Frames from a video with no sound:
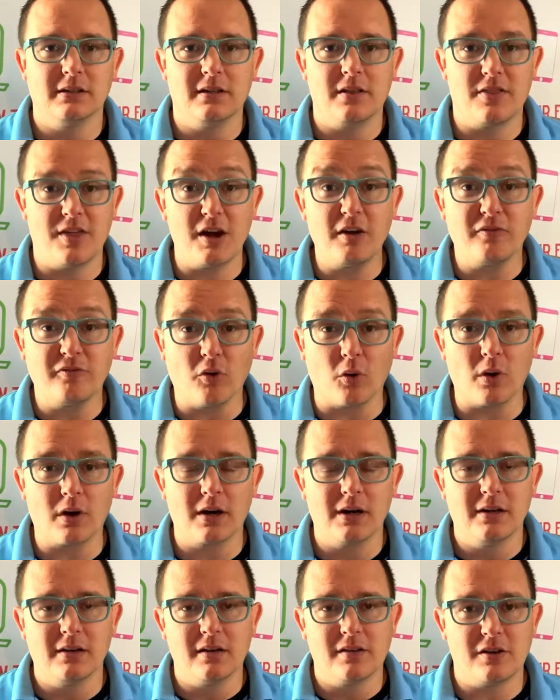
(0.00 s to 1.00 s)

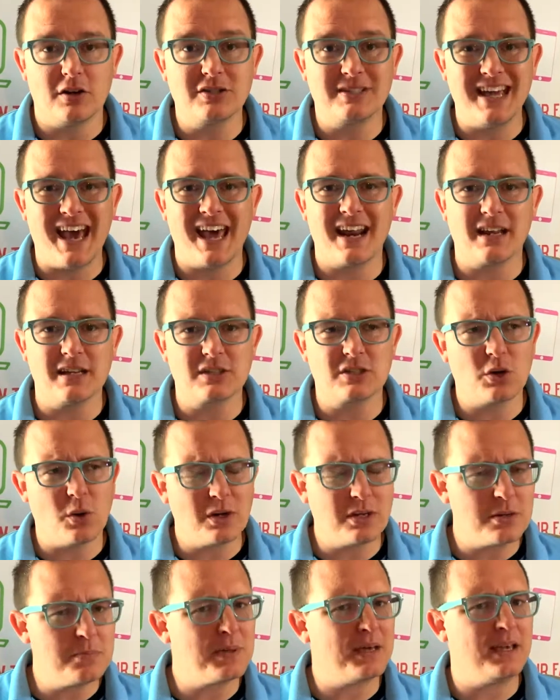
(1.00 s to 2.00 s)
Therefore, their data is
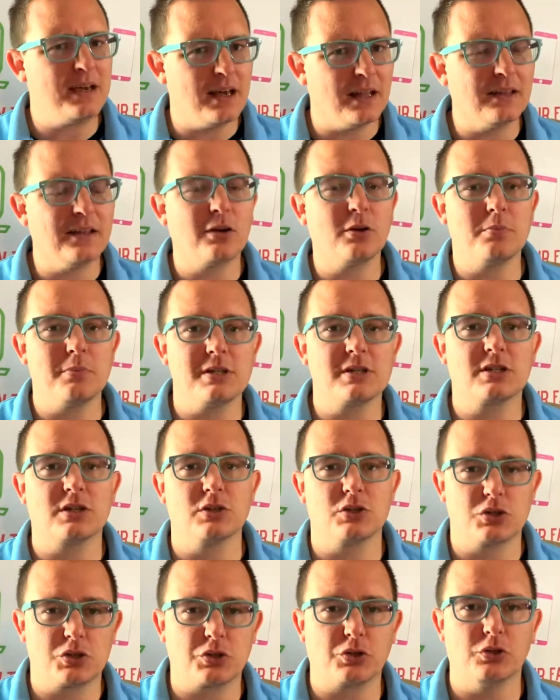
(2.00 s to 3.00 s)
going to be a little
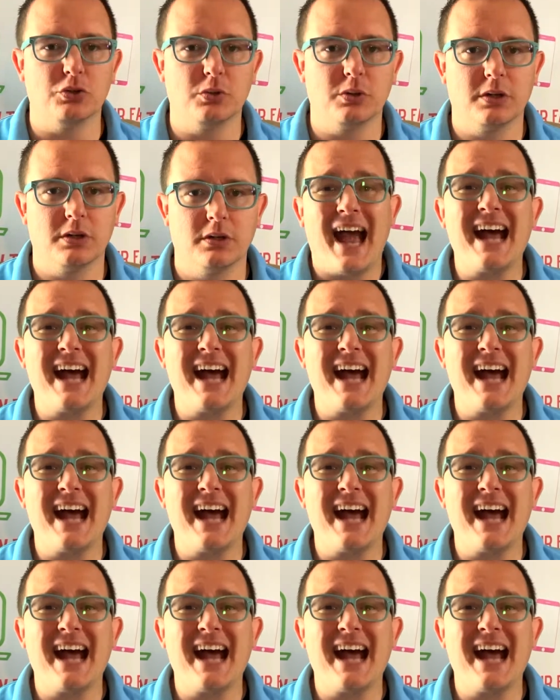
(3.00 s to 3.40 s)
misconstrued.